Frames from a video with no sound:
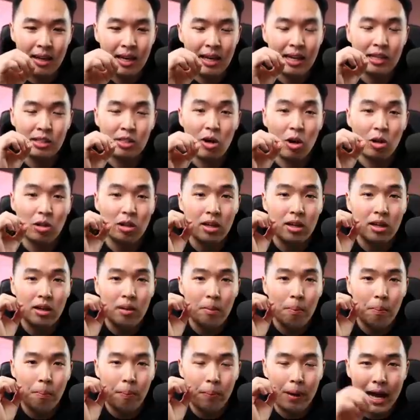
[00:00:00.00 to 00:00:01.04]
It's called
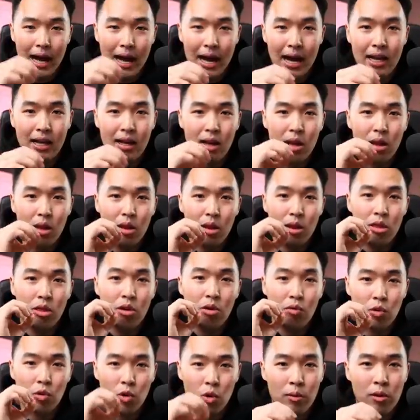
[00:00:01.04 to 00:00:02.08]
buy
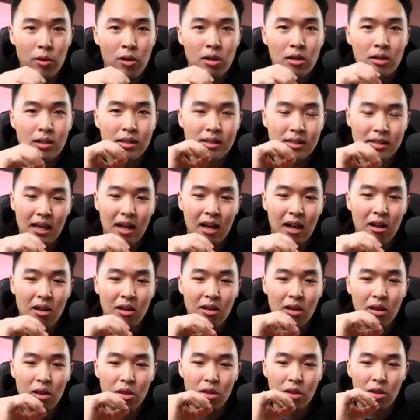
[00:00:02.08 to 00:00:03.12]
the rumor,
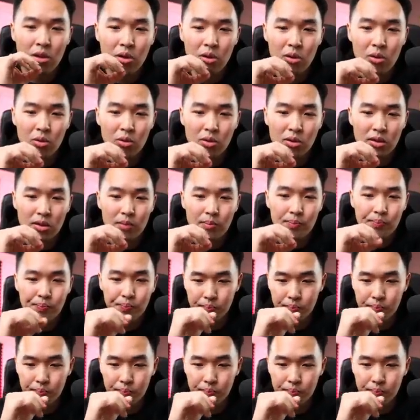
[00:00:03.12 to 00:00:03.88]
sell the news.